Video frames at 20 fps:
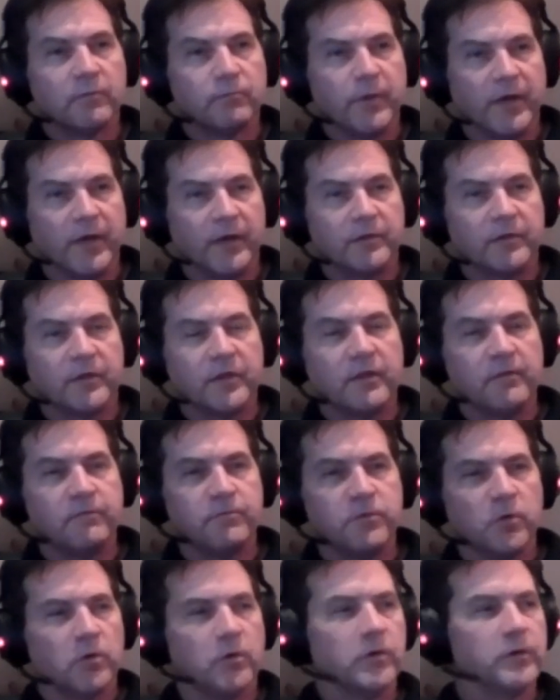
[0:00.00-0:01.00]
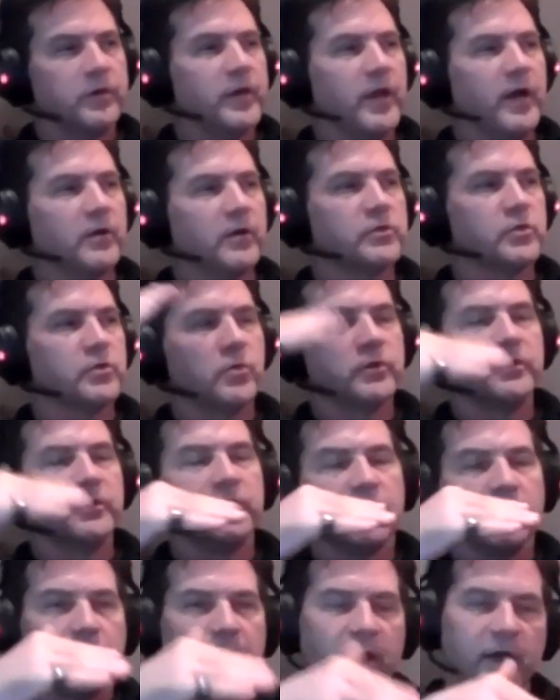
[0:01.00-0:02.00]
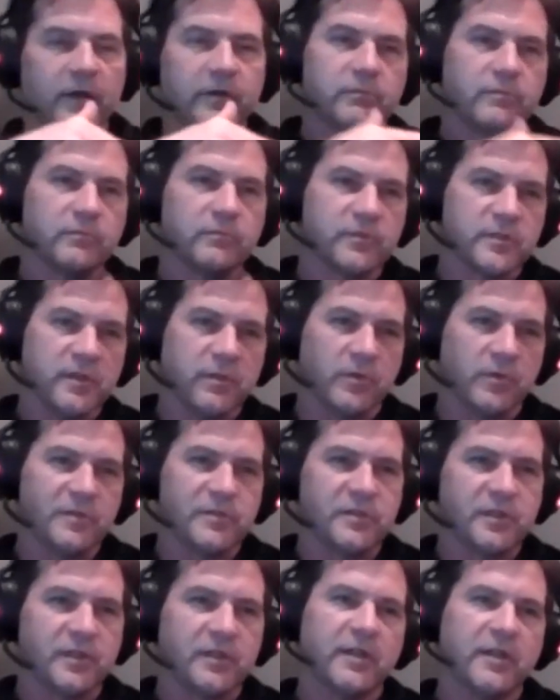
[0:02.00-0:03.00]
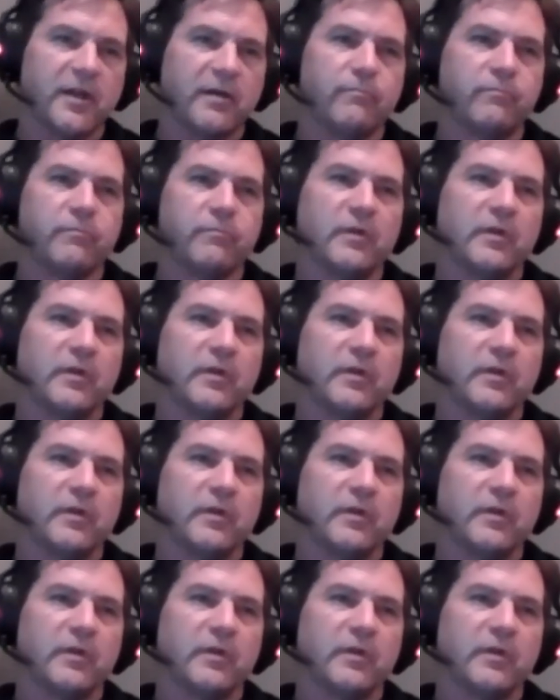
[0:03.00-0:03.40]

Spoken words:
but if you're now talking about someone setting up